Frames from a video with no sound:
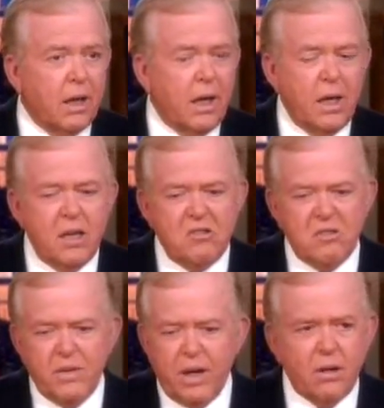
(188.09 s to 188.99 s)
and
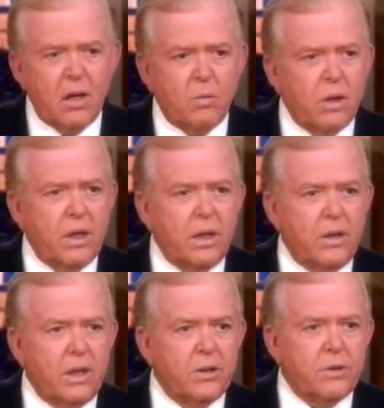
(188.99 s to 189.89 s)
they are not working in
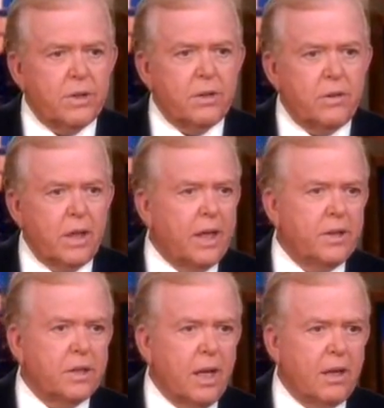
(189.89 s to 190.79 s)
the interest of the
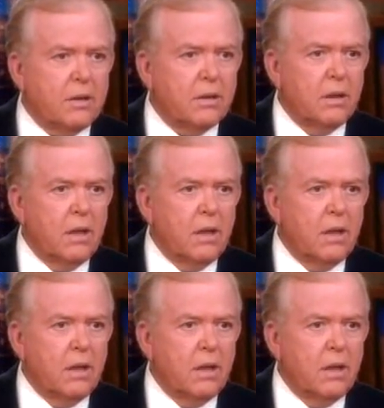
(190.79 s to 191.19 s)
United States.